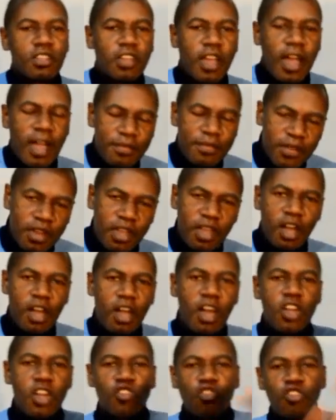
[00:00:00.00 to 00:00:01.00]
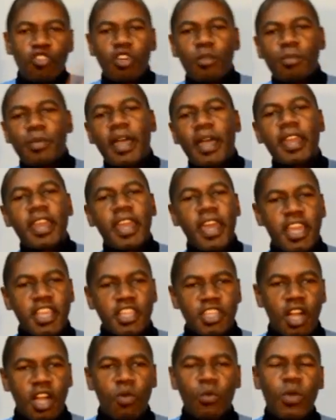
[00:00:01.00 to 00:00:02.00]
Africa, Europe and
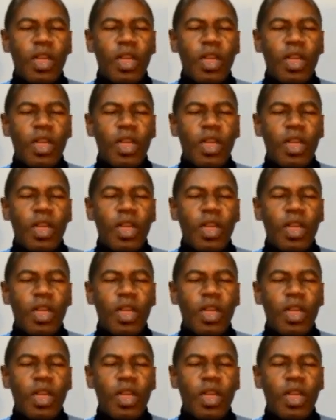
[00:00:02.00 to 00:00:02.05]
Asia.